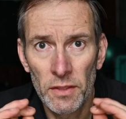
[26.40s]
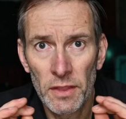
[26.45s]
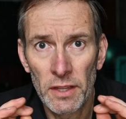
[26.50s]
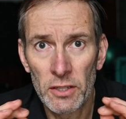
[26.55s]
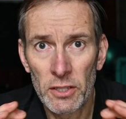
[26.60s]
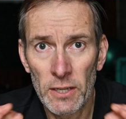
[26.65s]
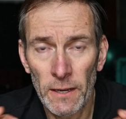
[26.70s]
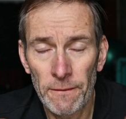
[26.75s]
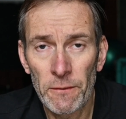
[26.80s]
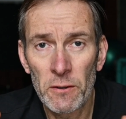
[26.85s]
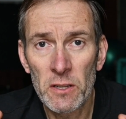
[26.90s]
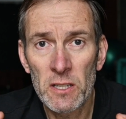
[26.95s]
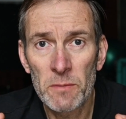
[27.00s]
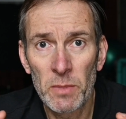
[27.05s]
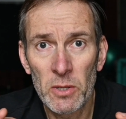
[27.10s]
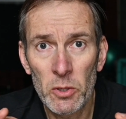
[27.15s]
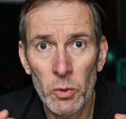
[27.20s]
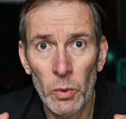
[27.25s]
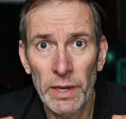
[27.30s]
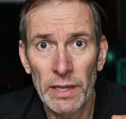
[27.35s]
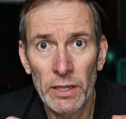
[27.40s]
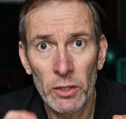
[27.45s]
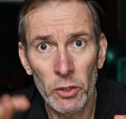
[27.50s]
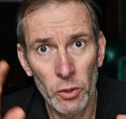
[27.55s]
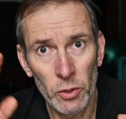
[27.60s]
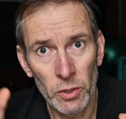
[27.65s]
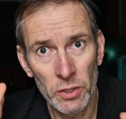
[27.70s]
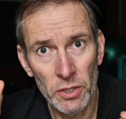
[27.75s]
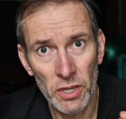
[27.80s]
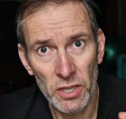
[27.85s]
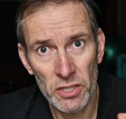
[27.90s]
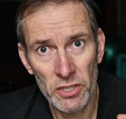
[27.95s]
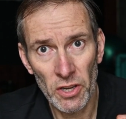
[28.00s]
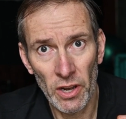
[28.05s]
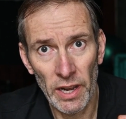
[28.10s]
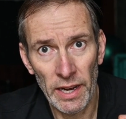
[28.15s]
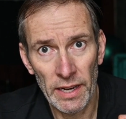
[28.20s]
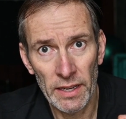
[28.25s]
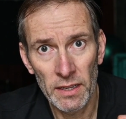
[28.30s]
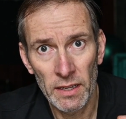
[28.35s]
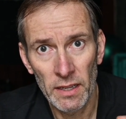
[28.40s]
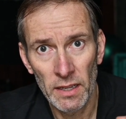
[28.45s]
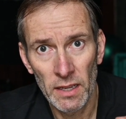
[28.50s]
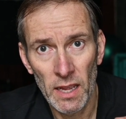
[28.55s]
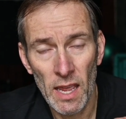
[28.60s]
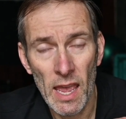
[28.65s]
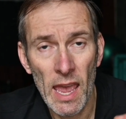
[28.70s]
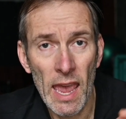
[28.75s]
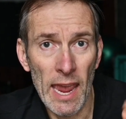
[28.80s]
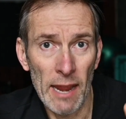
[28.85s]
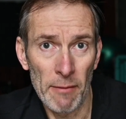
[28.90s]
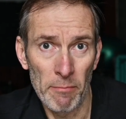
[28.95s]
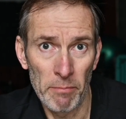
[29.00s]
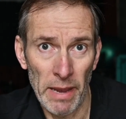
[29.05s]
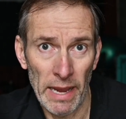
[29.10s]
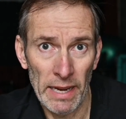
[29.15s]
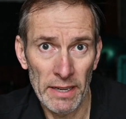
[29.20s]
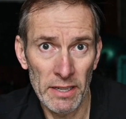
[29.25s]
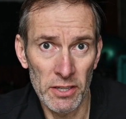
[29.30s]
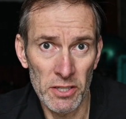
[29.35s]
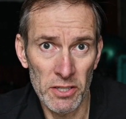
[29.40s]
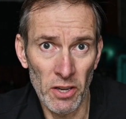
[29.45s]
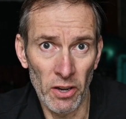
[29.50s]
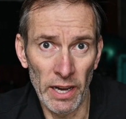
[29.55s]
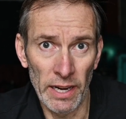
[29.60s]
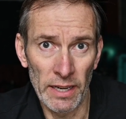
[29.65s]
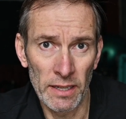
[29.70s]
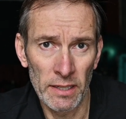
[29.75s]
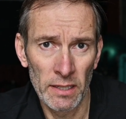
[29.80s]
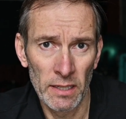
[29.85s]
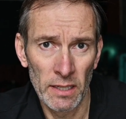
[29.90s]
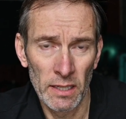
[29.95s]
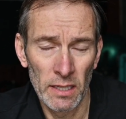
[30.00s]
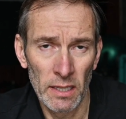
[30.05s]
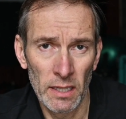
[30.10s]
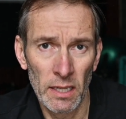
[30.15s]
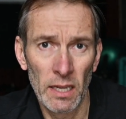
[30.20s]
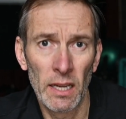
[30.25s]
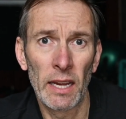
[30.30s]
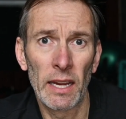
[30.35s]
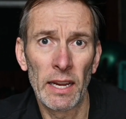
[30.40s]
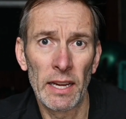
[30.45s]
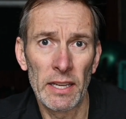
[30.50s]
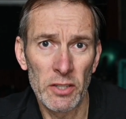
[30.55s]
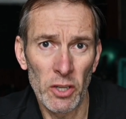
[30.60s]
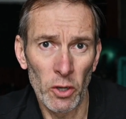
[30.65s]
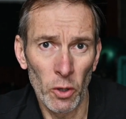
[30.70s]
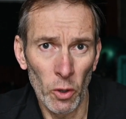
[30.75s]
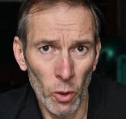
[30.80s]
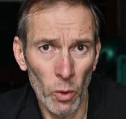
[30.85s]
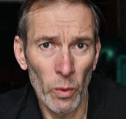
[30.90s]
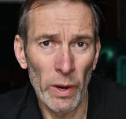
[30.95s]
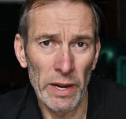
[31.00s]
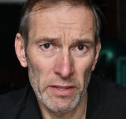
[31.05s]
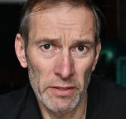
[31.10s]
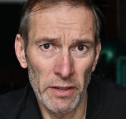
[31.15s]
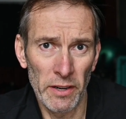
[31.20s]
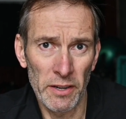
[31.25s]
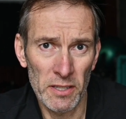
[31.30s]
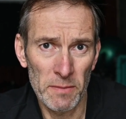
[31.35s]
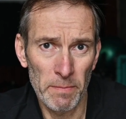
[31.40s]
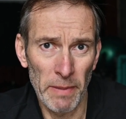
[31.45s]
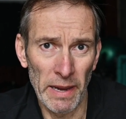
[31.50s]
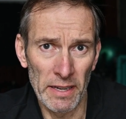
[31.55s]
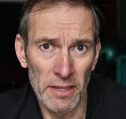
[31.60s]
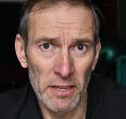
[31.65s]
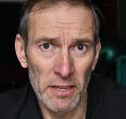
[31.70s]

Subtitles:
The difference between good design and bad design is you always notice bad